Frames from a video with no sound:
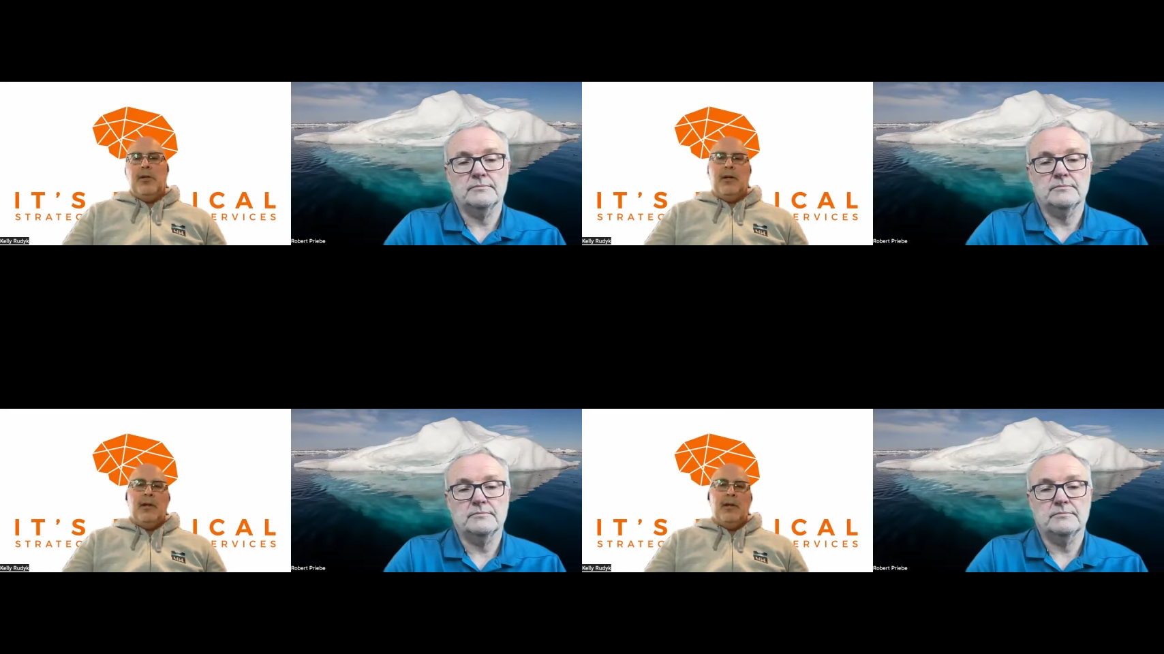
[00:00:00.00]

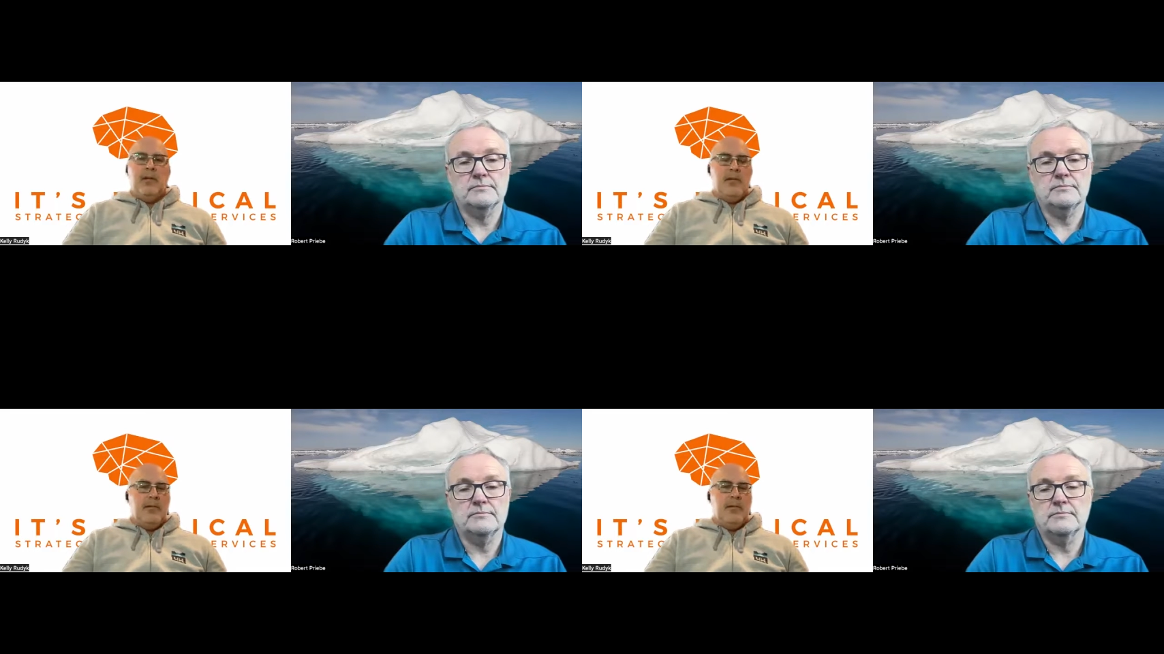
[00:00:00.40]
Speaker 1: out
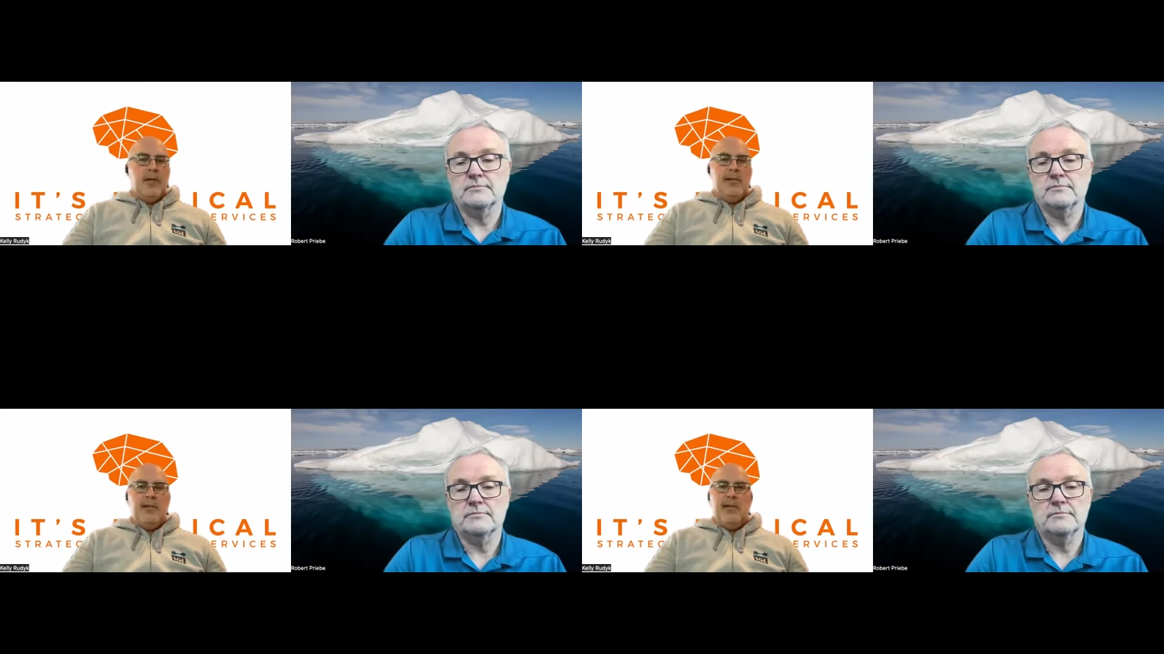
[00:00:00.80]
there
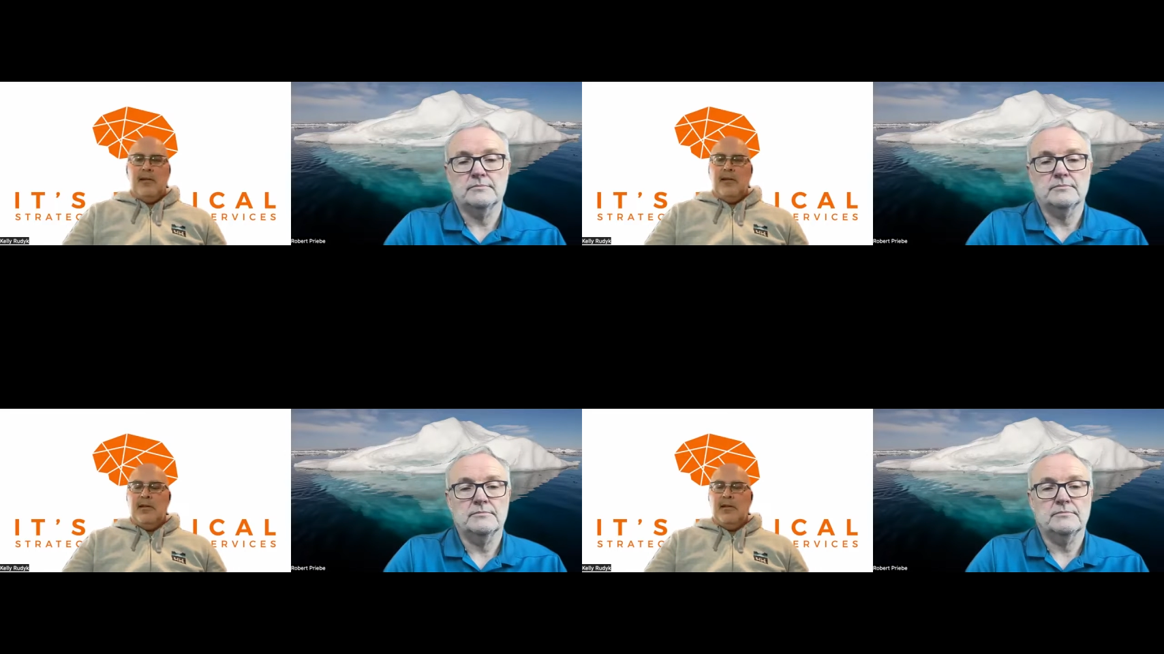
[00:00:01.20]

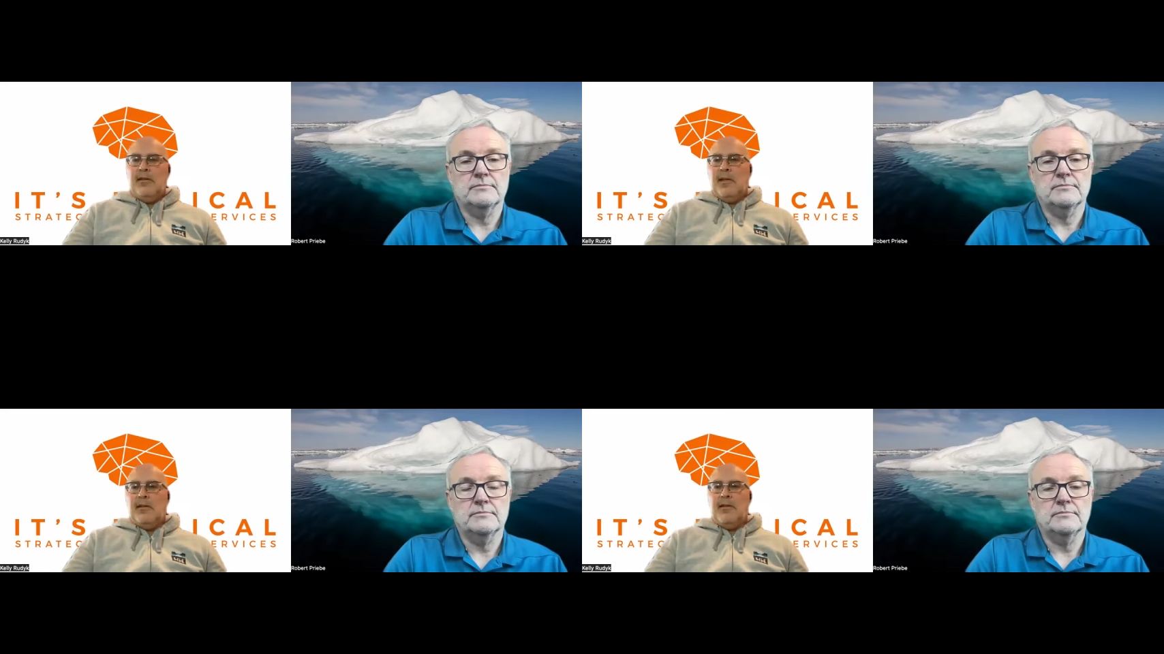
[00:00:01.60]
listens
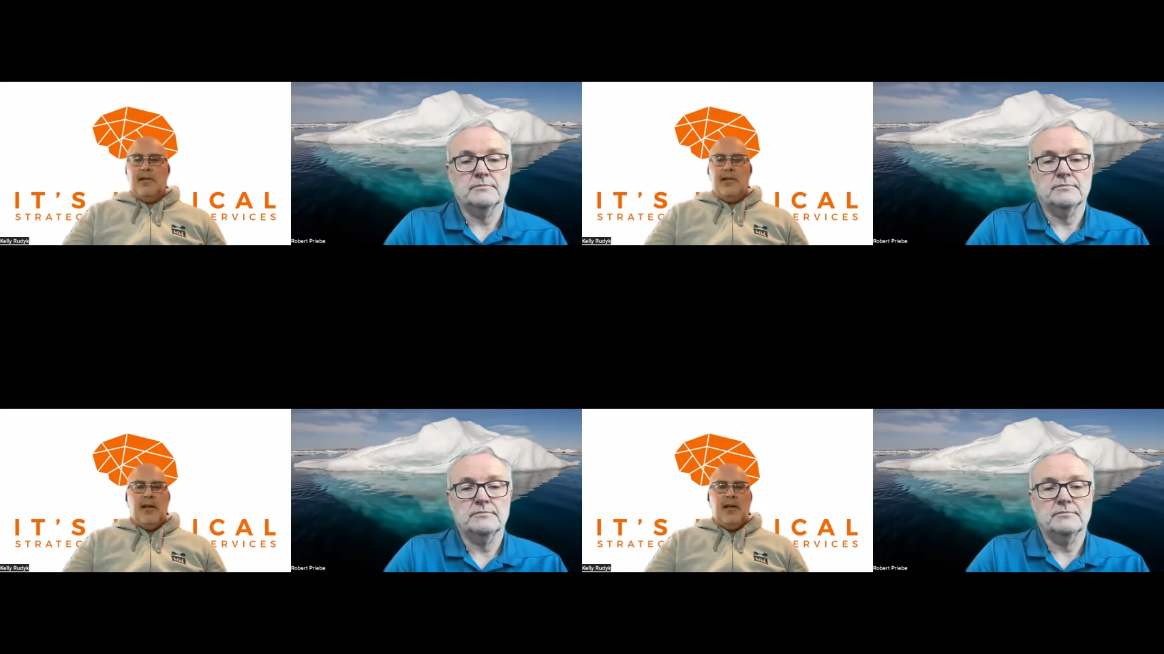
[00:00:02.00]
and gets
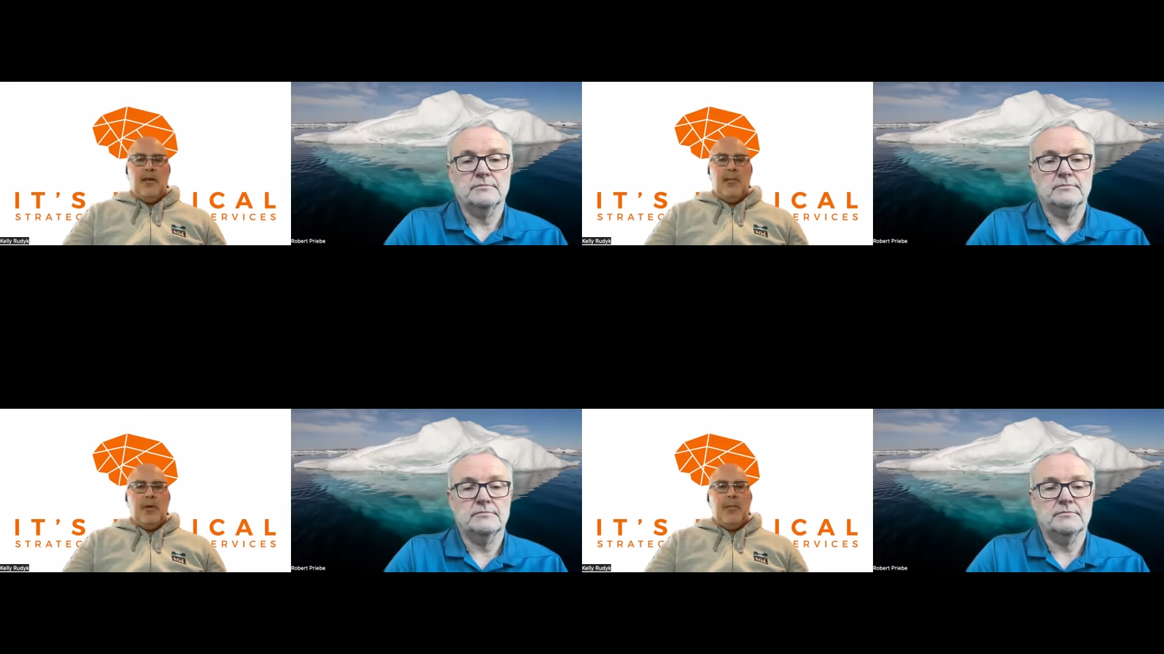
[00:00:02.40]

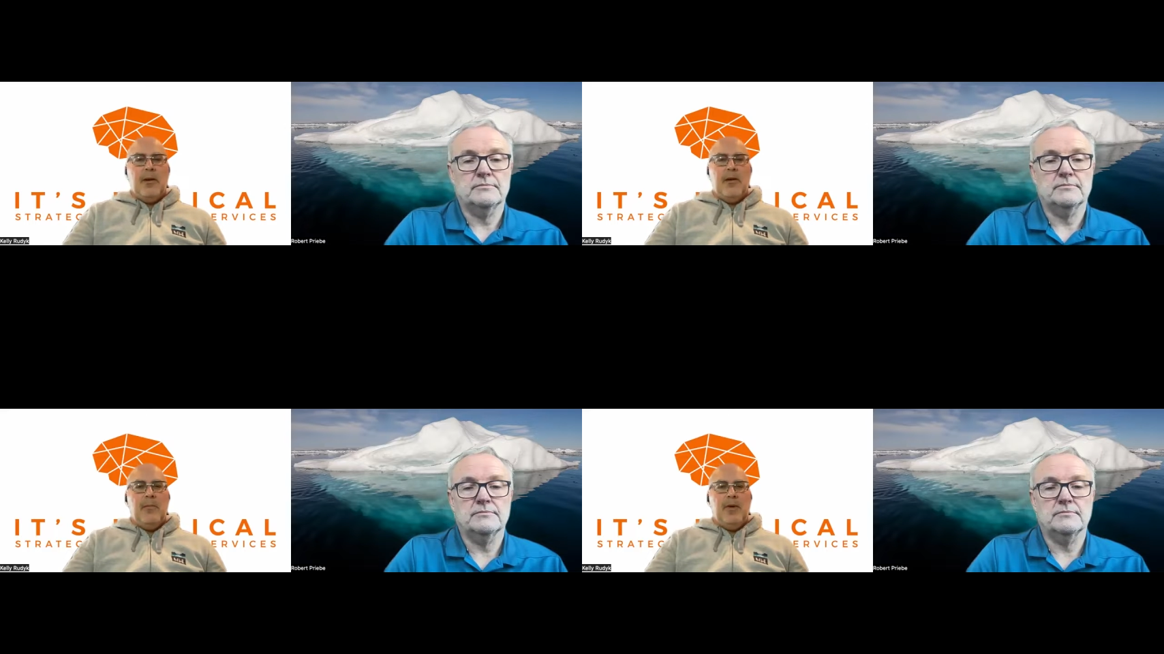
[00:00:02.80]
excited about
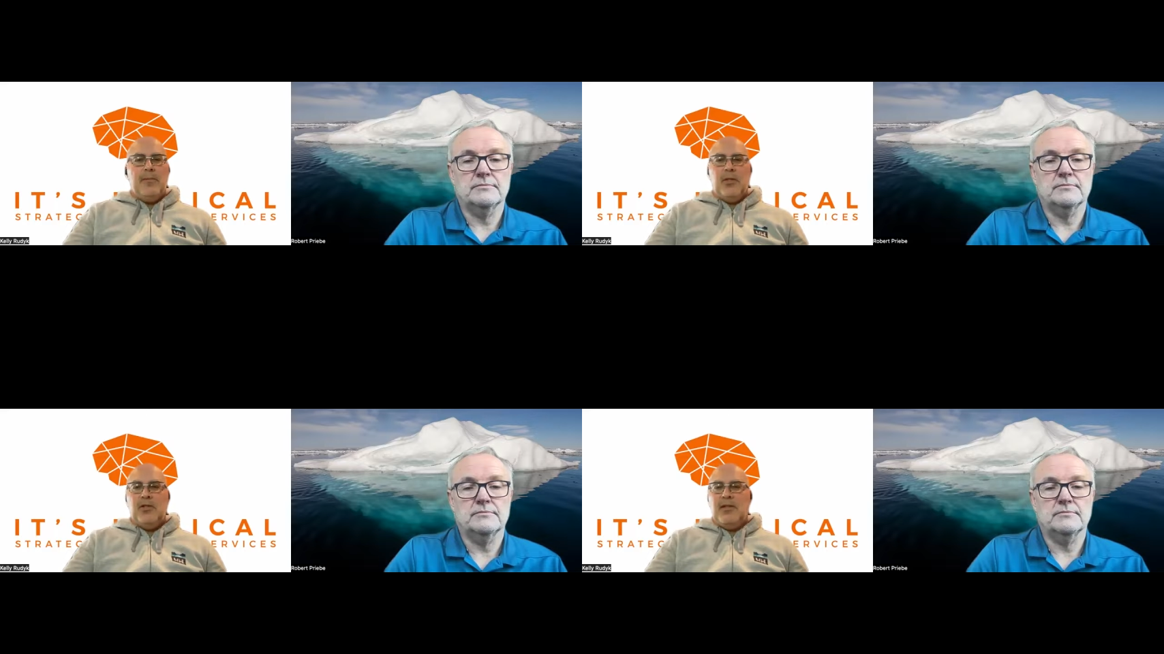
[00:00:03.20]

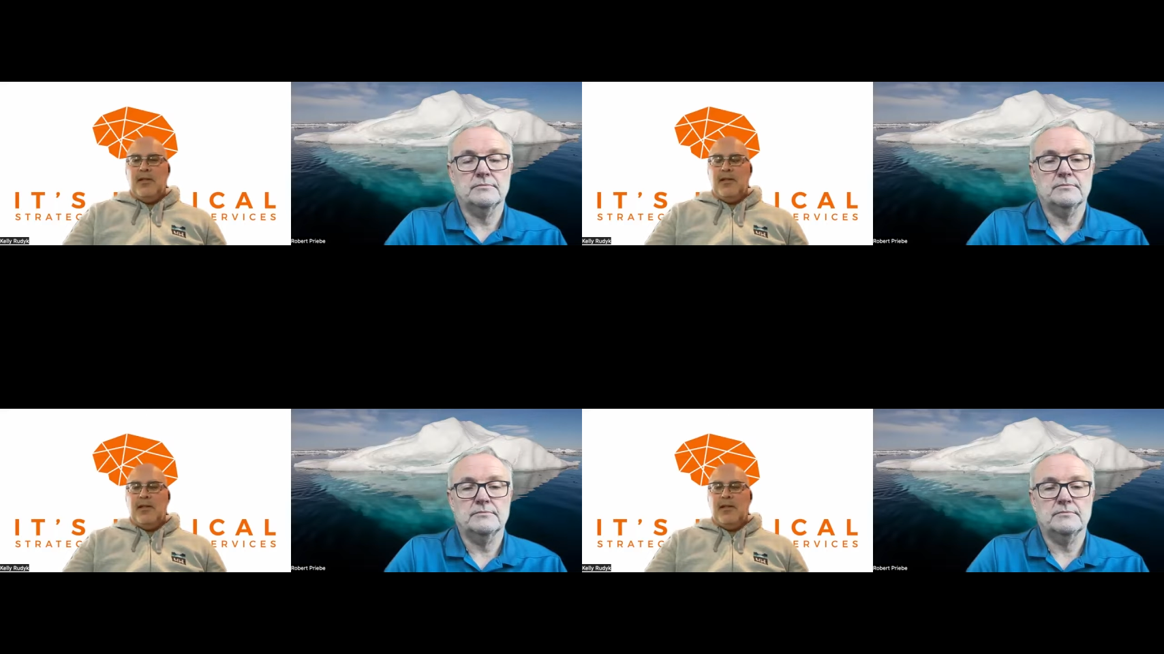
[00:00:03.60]
priority-based budgeting,